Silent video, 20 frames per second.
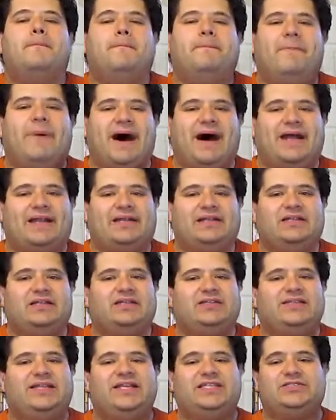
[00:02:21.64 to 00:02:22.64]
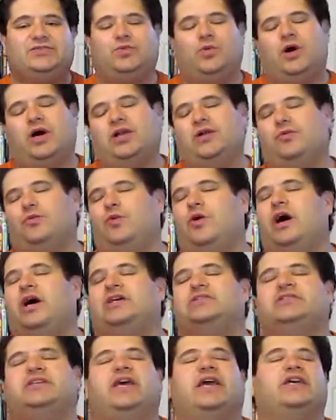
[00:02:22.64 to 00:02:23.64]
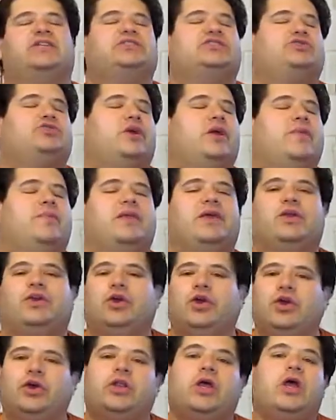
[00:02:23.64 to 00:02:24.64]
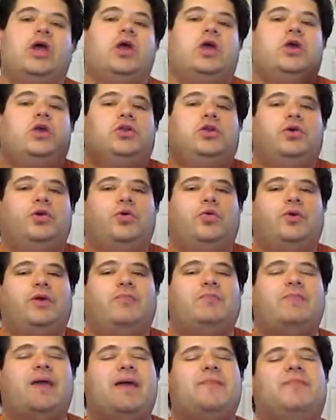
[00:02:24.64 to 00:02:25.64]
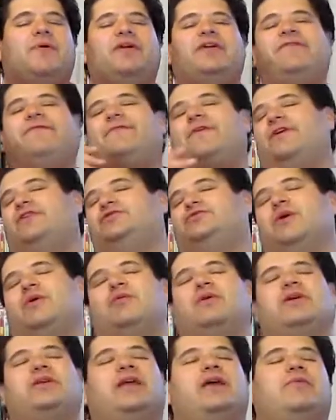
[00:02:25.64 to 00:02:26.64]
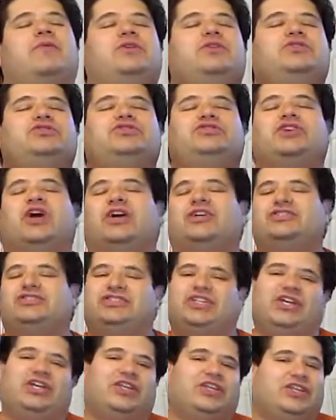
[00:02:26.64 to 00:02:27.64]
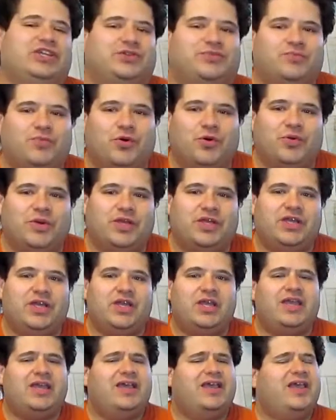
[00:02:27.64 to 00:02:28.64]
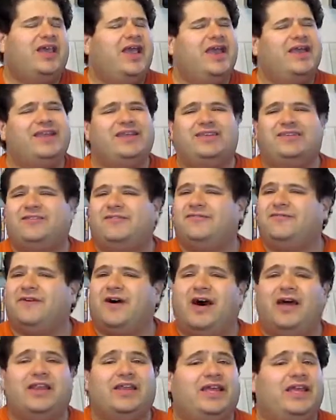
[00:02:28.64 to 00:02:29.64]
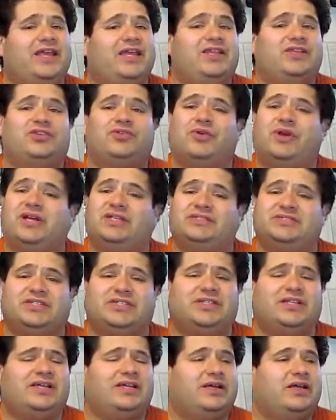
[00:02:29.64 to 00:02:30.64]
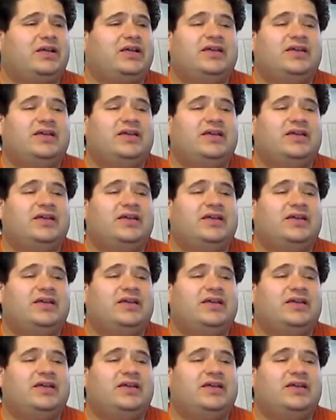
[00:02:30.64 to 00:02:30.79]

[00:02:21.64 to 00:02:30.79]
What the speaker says: but this one was extremely good. You remember the first one whenever you start seeing this movie, and it's fun, interesting.